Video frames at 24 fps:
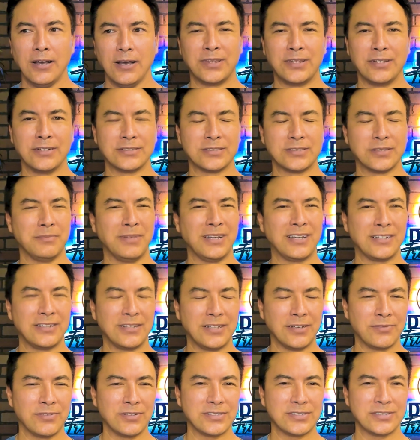Does it make a
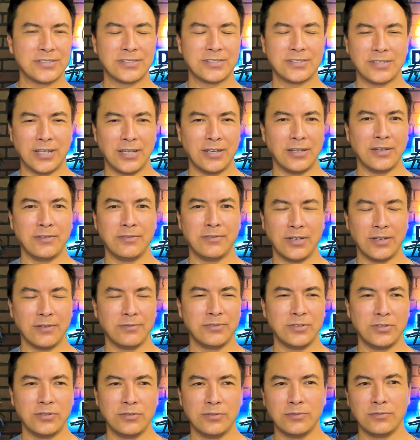difference? Have
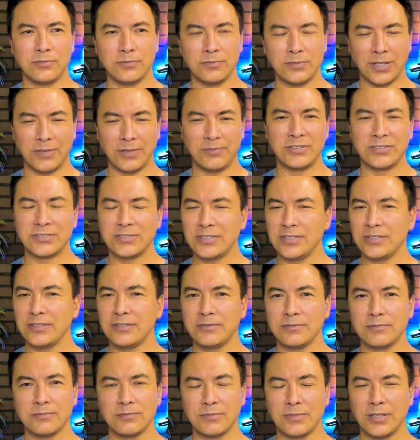you
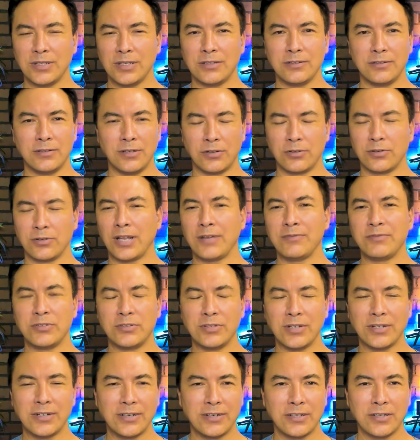seen it, or have you
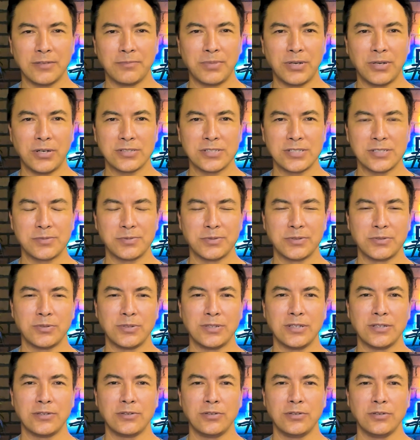done any comparisons
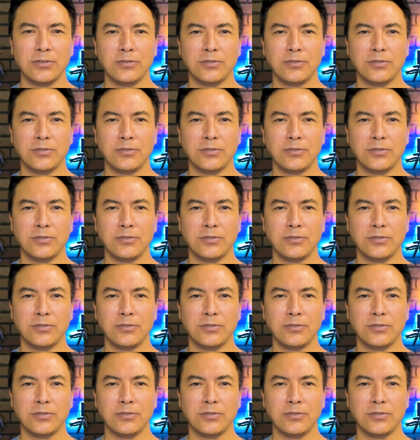between the two?